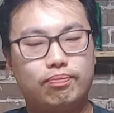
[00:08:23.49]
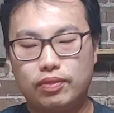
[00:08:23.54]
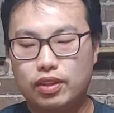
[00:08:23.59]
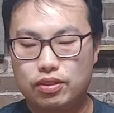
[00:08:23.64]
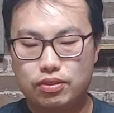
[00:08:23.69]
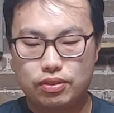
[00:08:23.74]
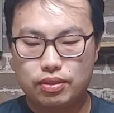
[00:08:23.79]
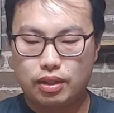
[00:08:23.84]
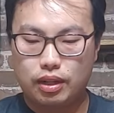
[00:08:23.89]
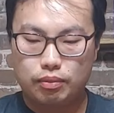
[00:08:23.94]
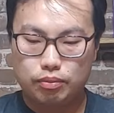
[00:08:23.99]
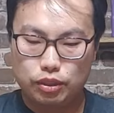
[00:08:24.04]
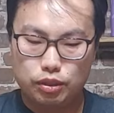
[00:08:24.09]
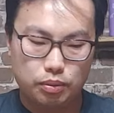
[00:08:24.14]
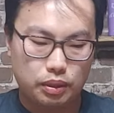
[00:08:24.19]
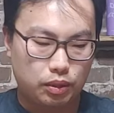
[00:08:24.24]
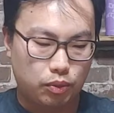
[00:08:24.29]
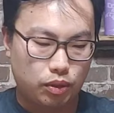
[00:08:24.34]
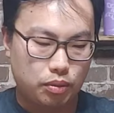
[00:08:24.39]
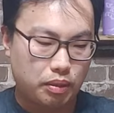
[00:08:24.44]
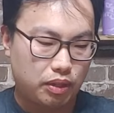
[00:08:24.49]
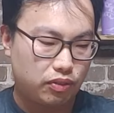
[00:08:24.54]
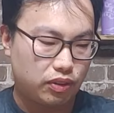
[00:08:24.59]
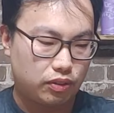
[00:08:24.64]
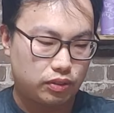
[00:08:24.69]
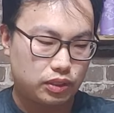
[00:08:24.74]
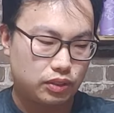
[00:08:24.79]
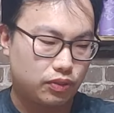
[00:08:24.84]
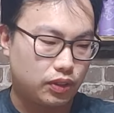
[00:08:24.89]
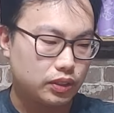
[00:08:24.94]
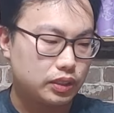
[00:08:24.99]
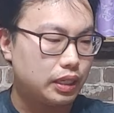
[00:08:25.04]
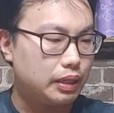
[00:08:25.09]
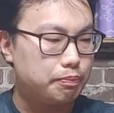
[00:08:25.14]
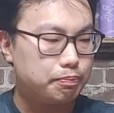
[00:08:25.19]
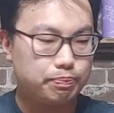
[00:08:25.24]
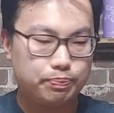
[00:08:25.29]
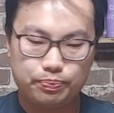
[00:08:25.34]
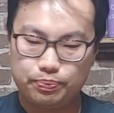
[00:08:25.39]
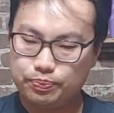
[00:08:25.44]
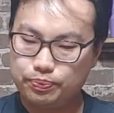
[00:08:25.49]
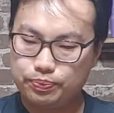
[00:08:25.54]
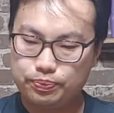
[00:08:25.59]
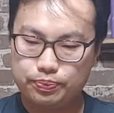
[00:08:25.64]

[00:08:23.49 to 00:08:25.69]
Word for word: This has come to be one of my favorites of all time.